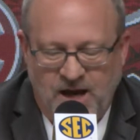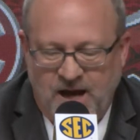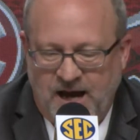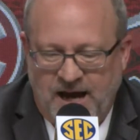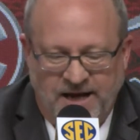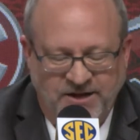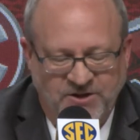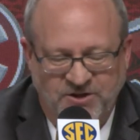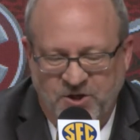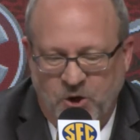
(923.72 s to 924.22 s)

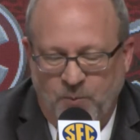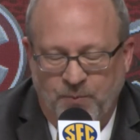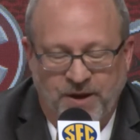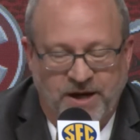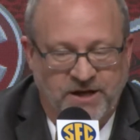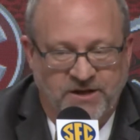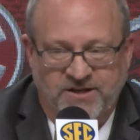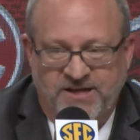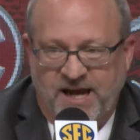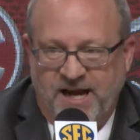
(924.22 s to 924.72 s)
I just hope they
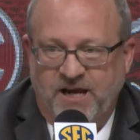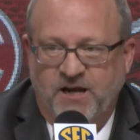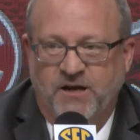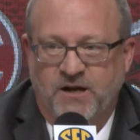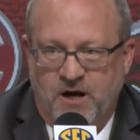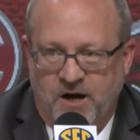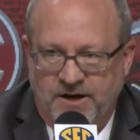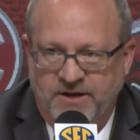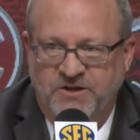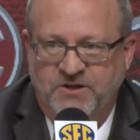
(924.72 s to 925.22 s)
take an
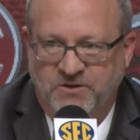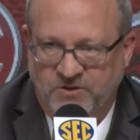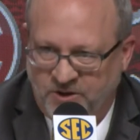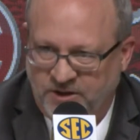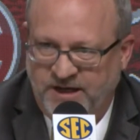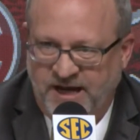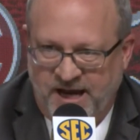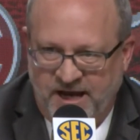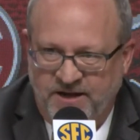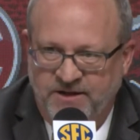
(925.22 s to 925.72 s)
honest
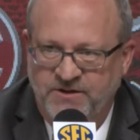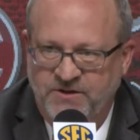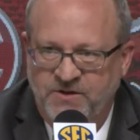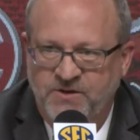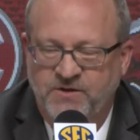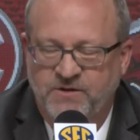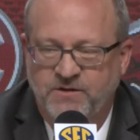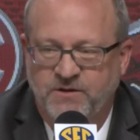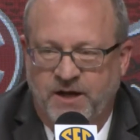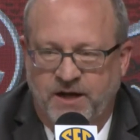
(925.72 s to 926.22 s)
look at
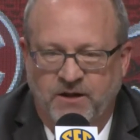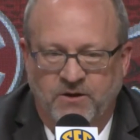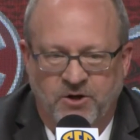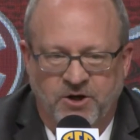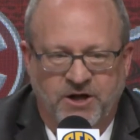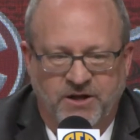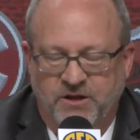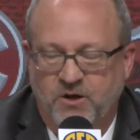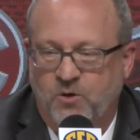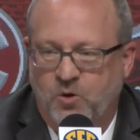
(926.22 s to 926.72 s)
us and look
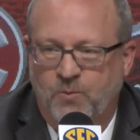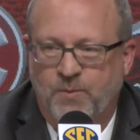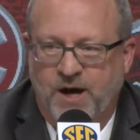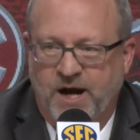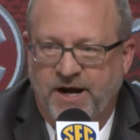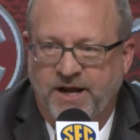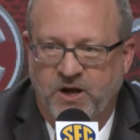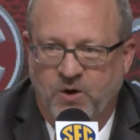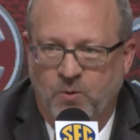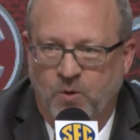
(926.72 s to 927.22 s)
at the whole
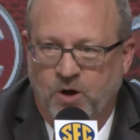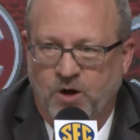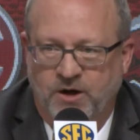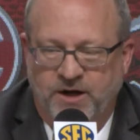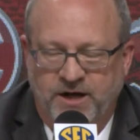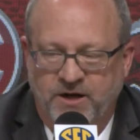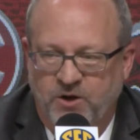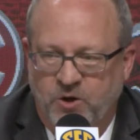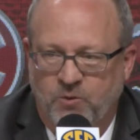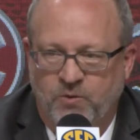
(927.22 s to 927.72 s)
body of work
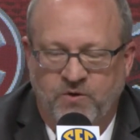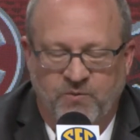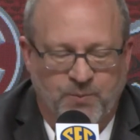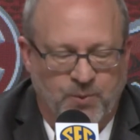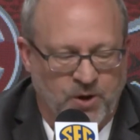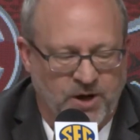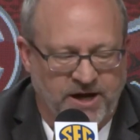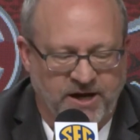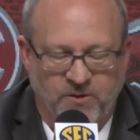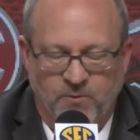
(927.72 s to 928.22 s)
and who we've
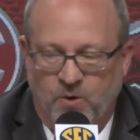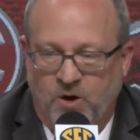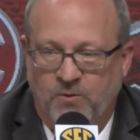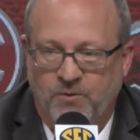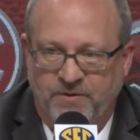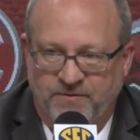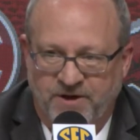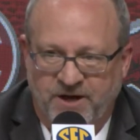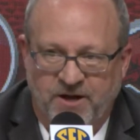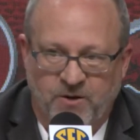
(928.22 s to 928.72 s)
played and what
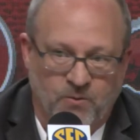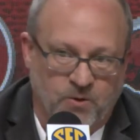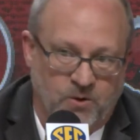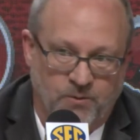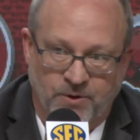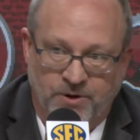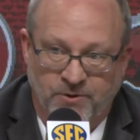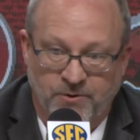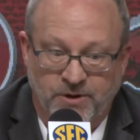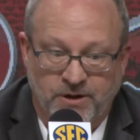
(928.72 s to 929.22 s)
we've done and what
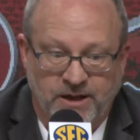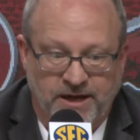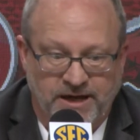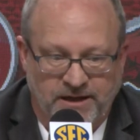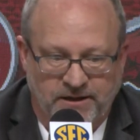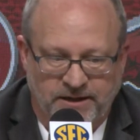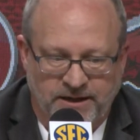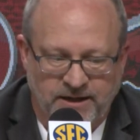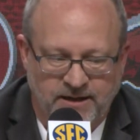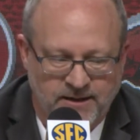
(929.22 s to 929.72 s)
we're doing
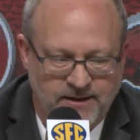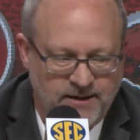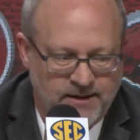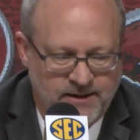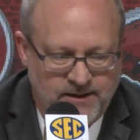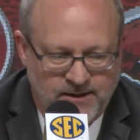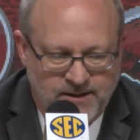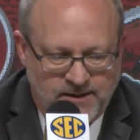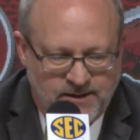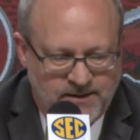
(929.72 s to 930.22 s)
lately.
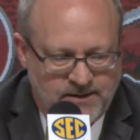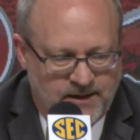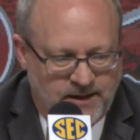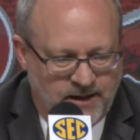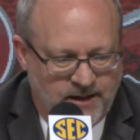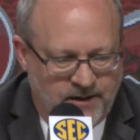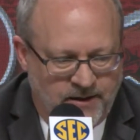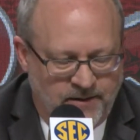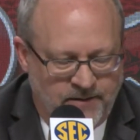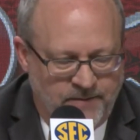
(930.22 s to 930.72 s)

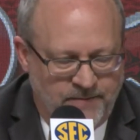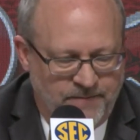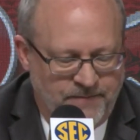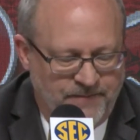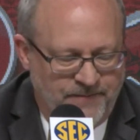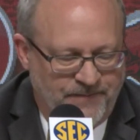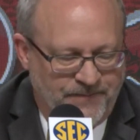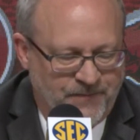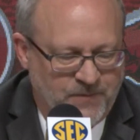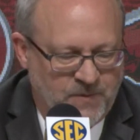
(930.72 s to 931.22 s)

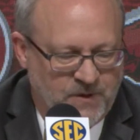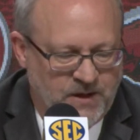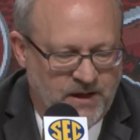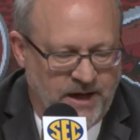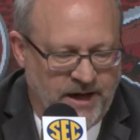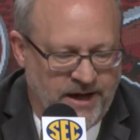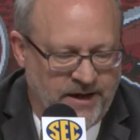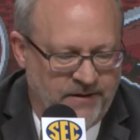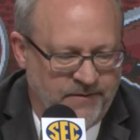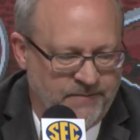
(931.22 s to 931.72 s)

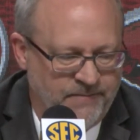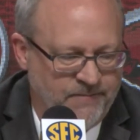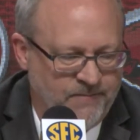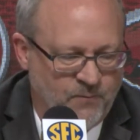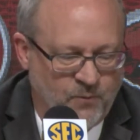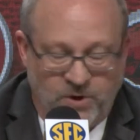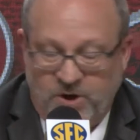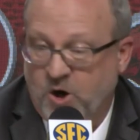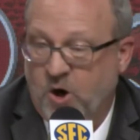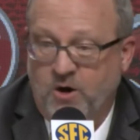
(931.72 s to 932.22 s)
And
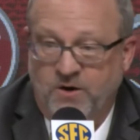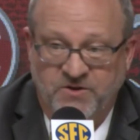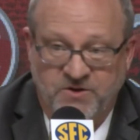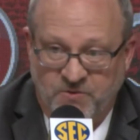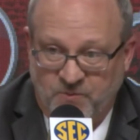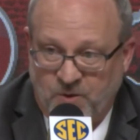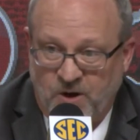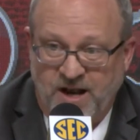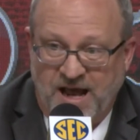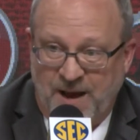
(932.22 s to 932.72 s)
regardless of
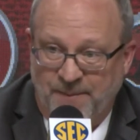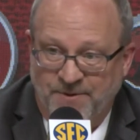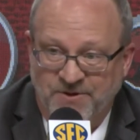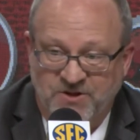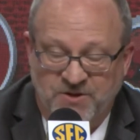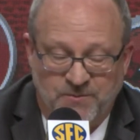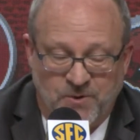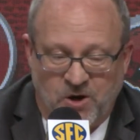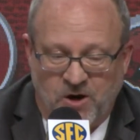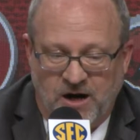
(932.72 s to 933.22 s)
what happens
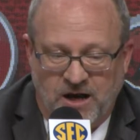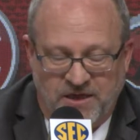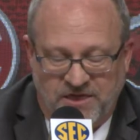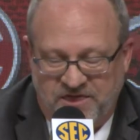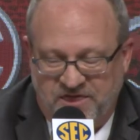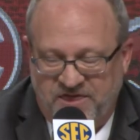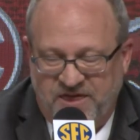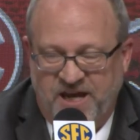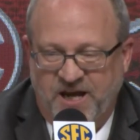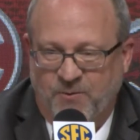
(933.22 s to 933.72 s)
tomorrow, I
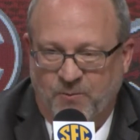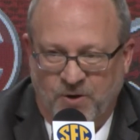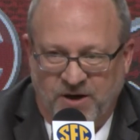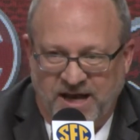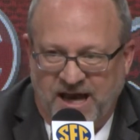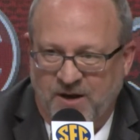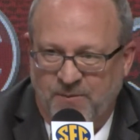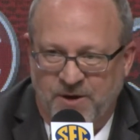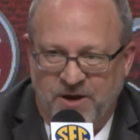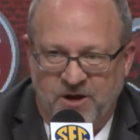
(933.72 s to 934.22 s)
think we
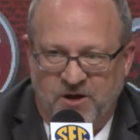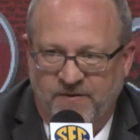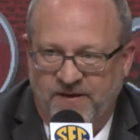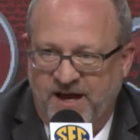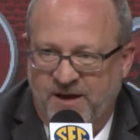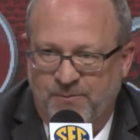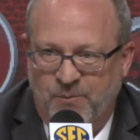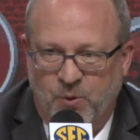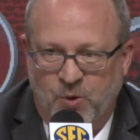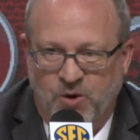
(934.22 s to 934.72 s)
got to be on
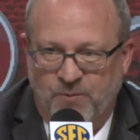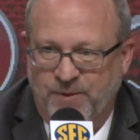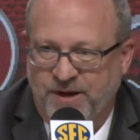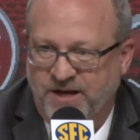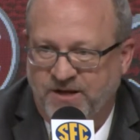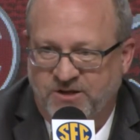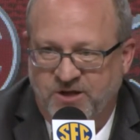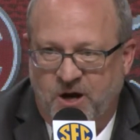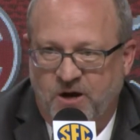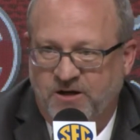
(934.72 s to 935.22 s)
that board
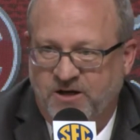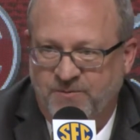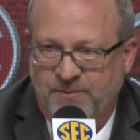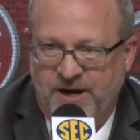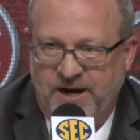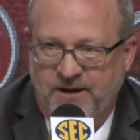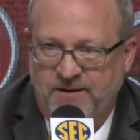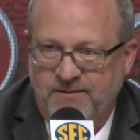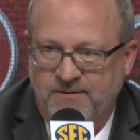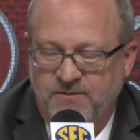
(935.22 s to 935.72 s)
being talked
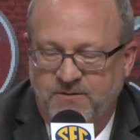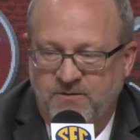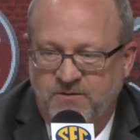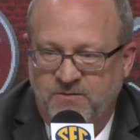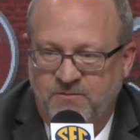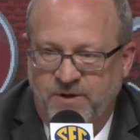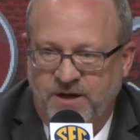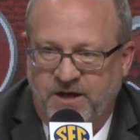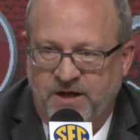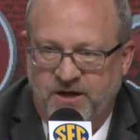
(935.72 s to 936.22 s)
about
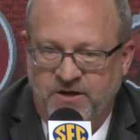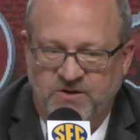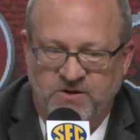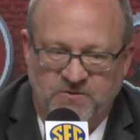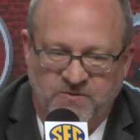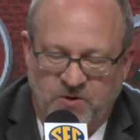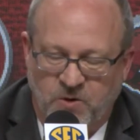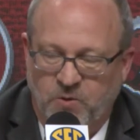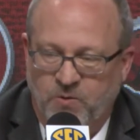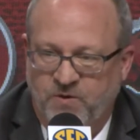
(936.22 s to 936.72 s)
because of
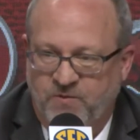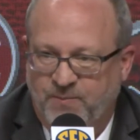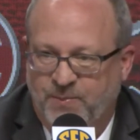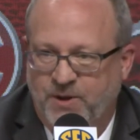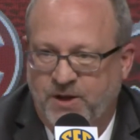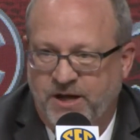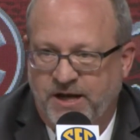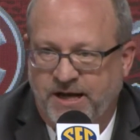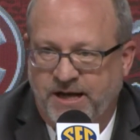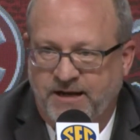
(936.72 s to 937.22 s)
who we've
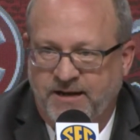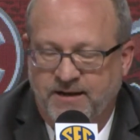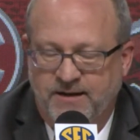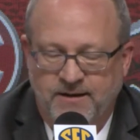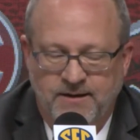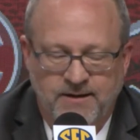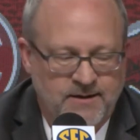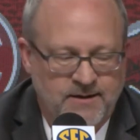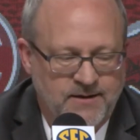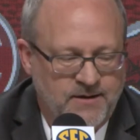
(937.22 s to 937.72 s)
played
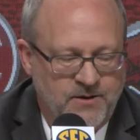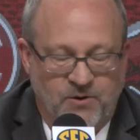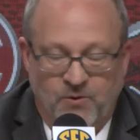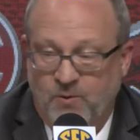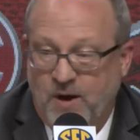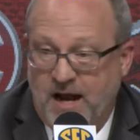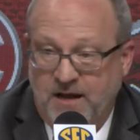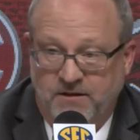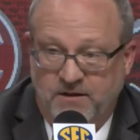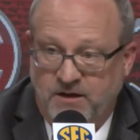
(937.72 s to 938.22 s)

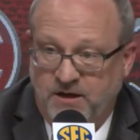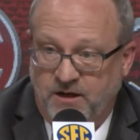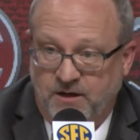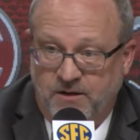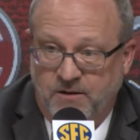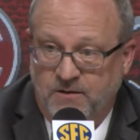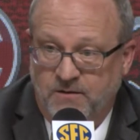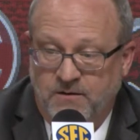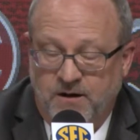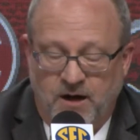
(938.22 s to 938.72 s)
throughout the
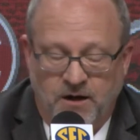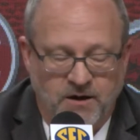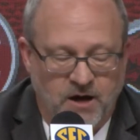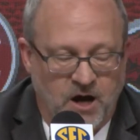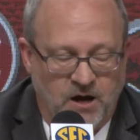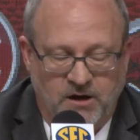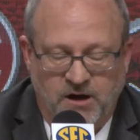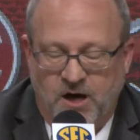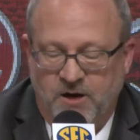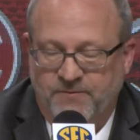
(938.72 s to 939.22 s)
year. Our
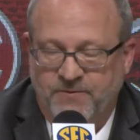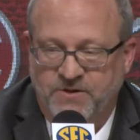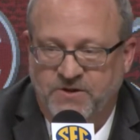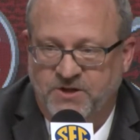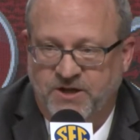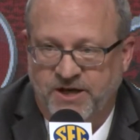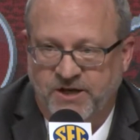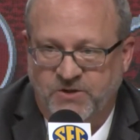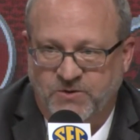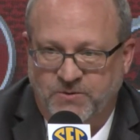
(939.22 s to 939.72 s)
non-conference
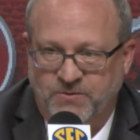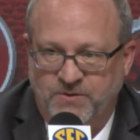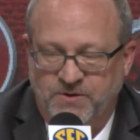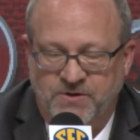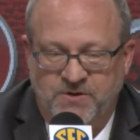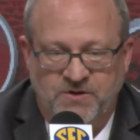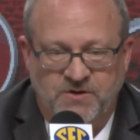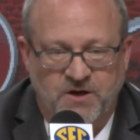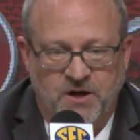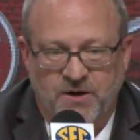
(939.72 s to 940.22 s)
schedule
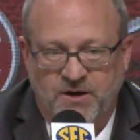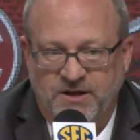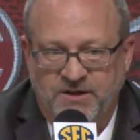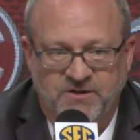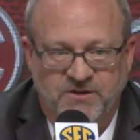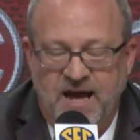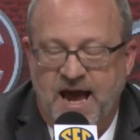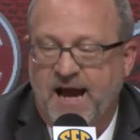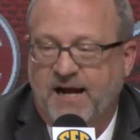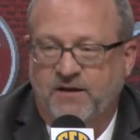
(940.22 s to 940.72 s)
was
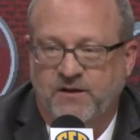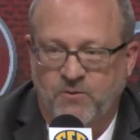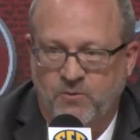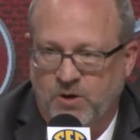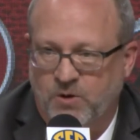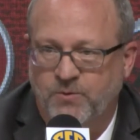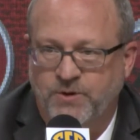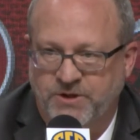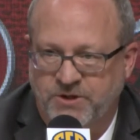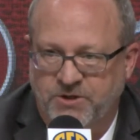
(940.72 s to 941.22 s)
exactly
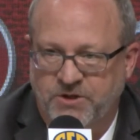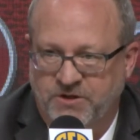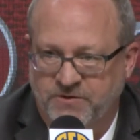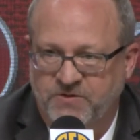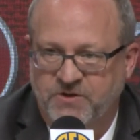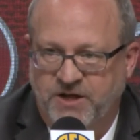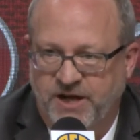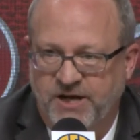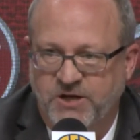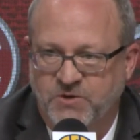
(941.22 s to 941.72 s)
what we should have
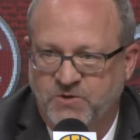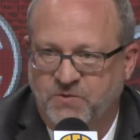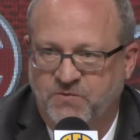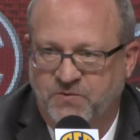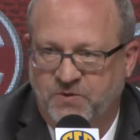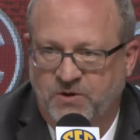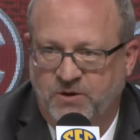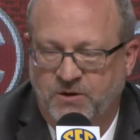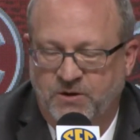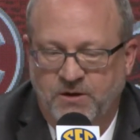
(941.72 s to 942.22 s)
scheduled
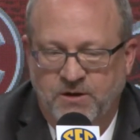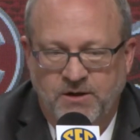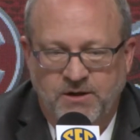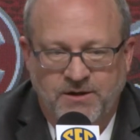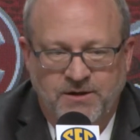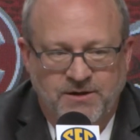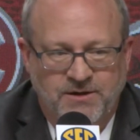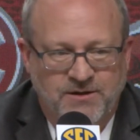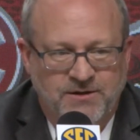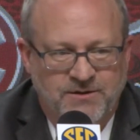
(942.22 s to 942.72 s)
for
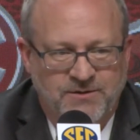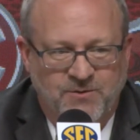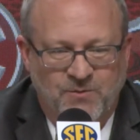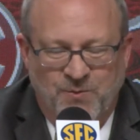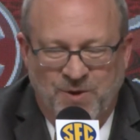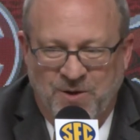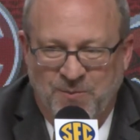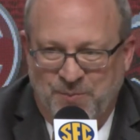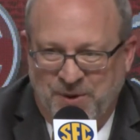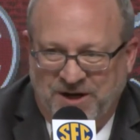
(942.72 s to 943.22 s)

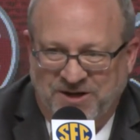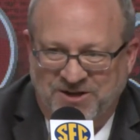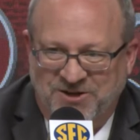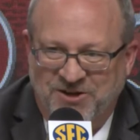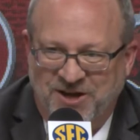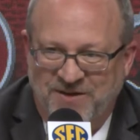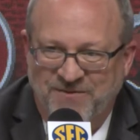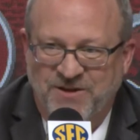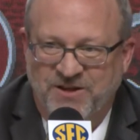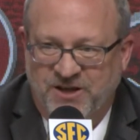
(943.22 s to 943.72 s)
being picked
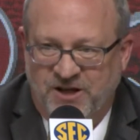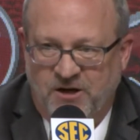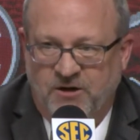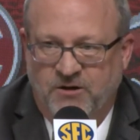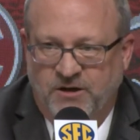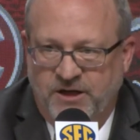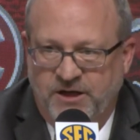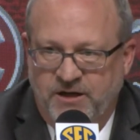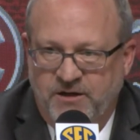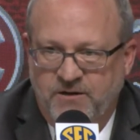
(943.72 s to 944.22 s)
11th in our
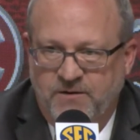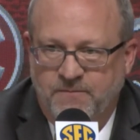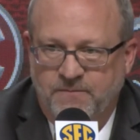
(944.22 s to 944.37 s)
league.